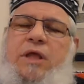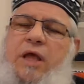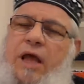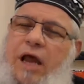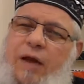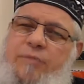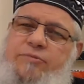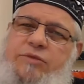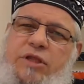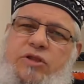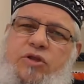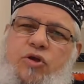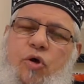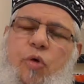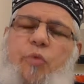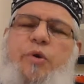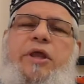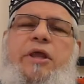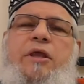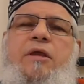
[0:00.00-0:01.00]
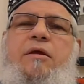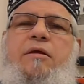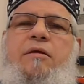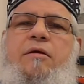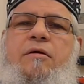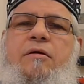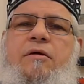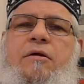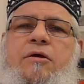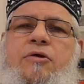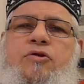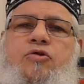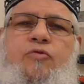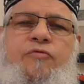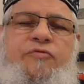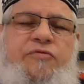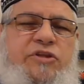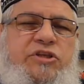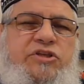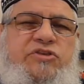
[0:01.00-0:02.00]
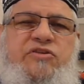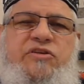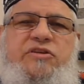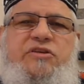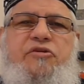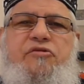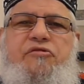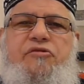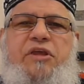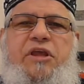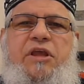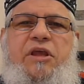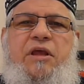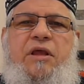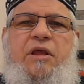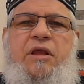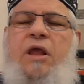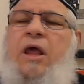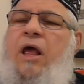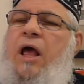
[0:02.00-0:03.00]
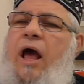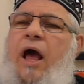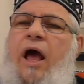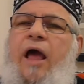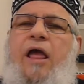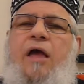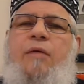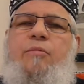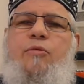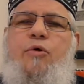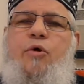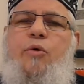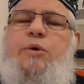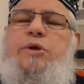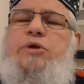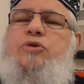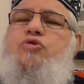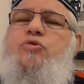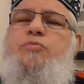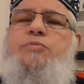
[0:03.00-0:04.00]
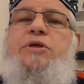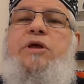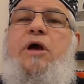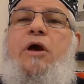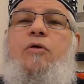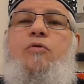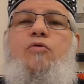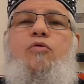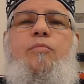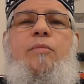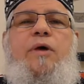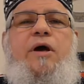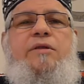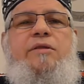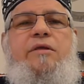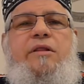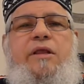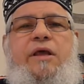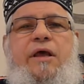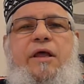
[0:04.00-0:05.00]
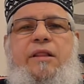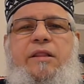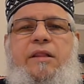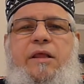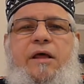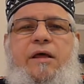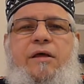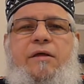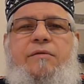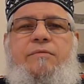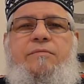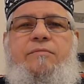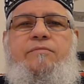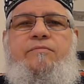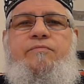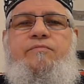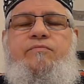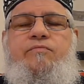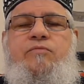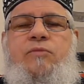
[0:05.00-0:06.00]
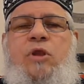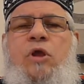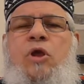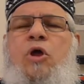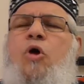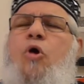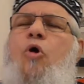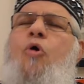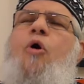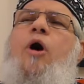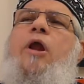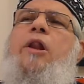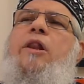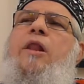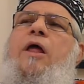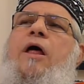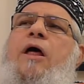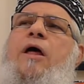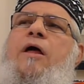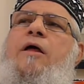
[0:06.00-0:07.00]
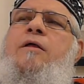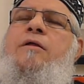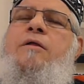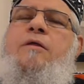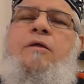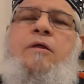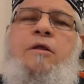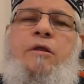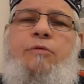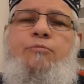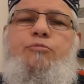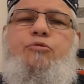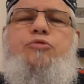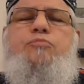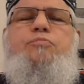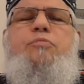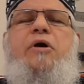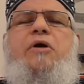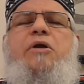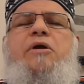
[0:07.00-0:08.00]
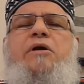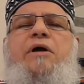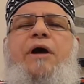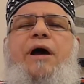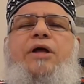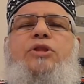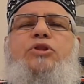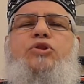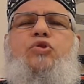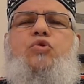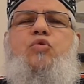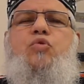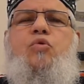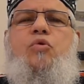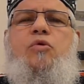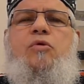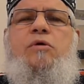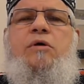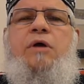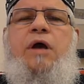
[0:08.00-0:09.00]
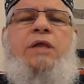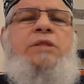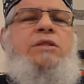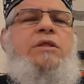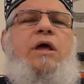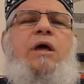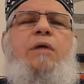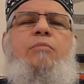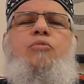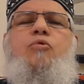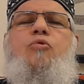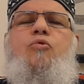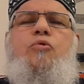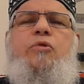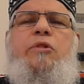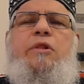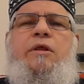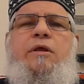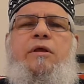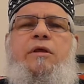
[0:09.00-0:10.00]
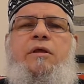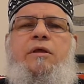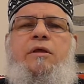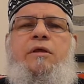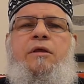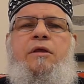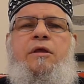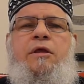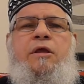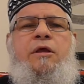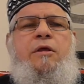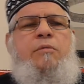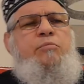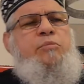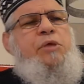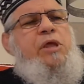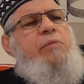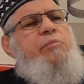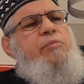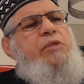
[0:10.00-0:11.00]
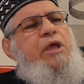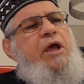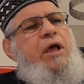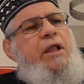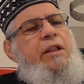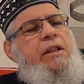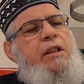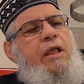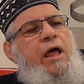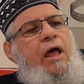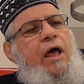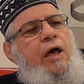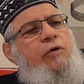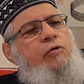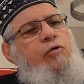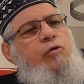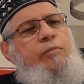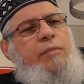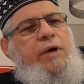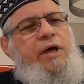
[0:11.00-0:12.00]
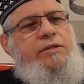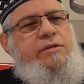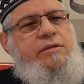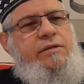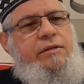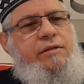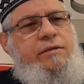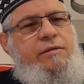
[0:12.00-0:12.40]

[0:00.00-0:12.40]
I'm not going to finish the degree. I am going to be a role model, Ya Allah. Oh Allah, put barakah and nur and qabool. Make me, Ya Allah, a role model.